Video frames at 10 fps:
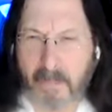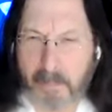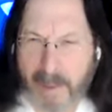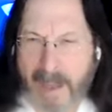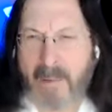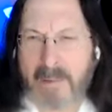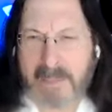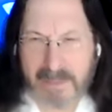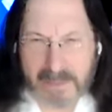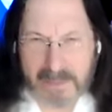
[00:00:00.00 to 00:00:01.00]
can you bow
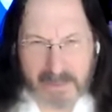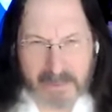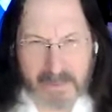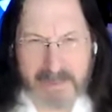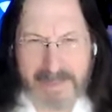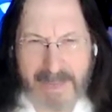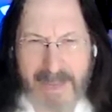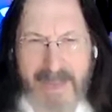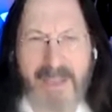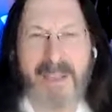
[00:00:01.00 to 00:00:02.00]
to this too and
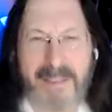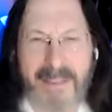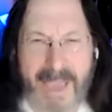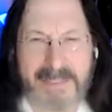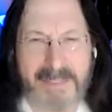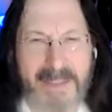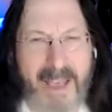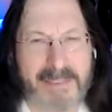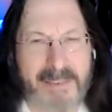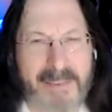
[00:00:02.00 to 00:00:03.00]
say, Yes,
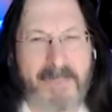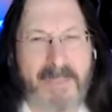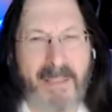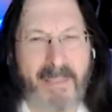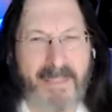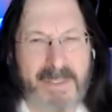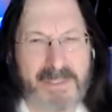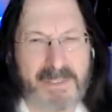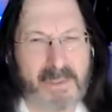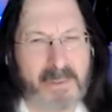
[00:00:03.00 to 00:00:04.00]
yes,
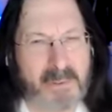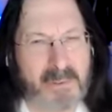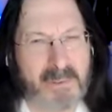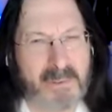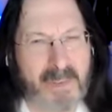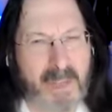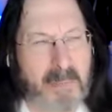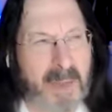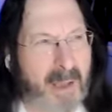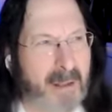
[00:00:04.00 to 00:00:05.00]
this too can
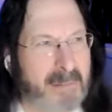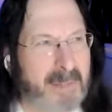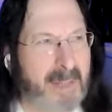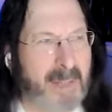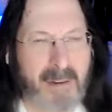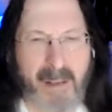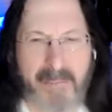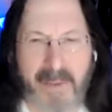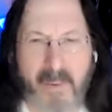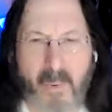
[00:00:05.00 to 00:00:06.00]
be held in
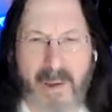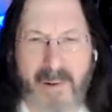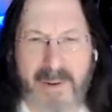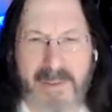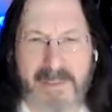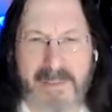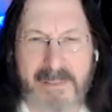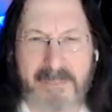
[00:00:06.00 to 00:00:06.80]
loving awareness.